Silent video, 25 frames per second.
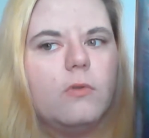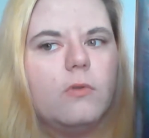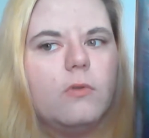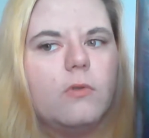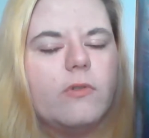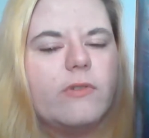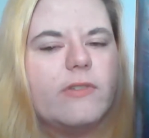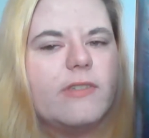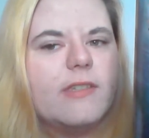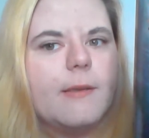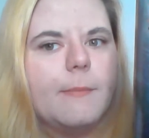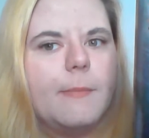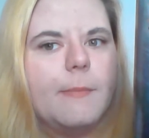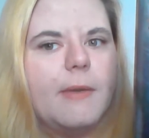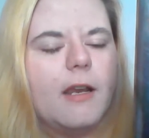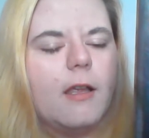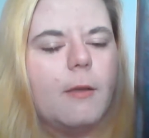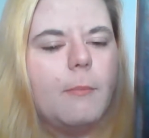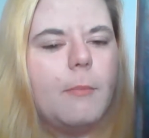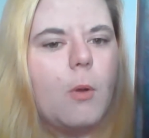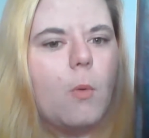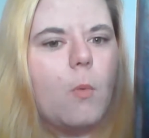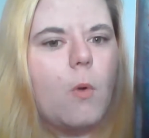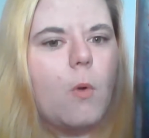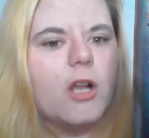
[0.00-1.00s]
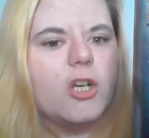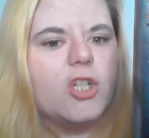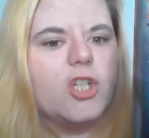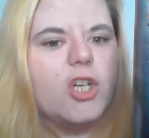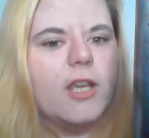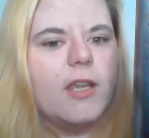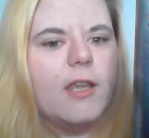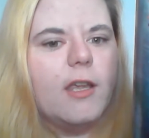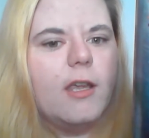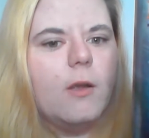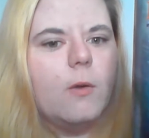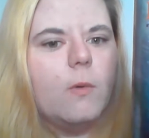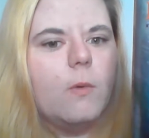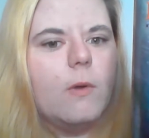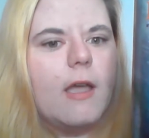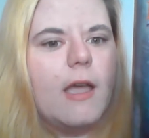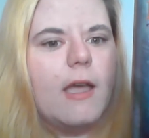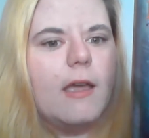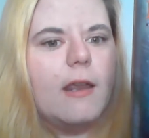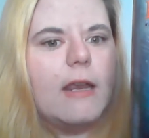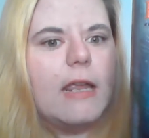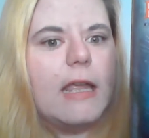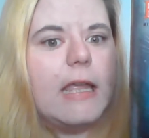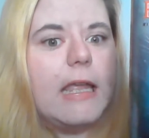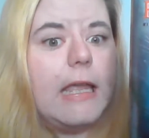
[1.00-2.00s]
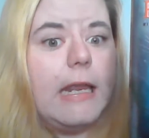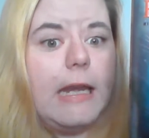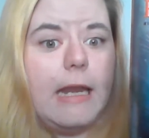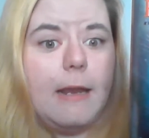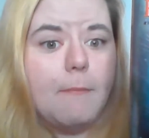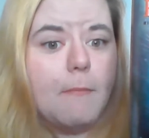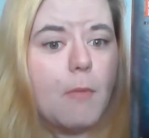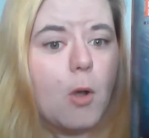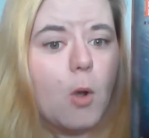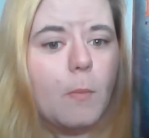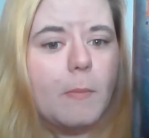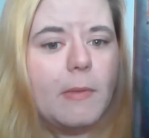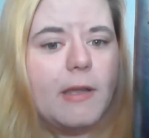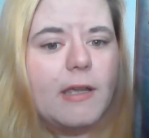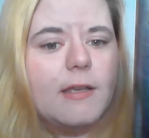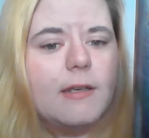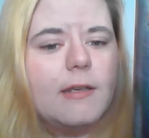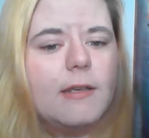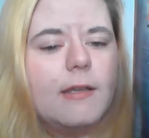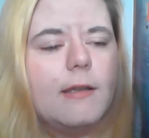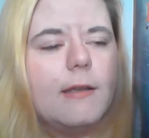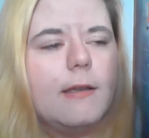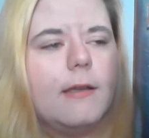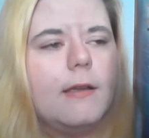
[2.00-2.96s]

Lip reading: somebody could be watching you at any moment.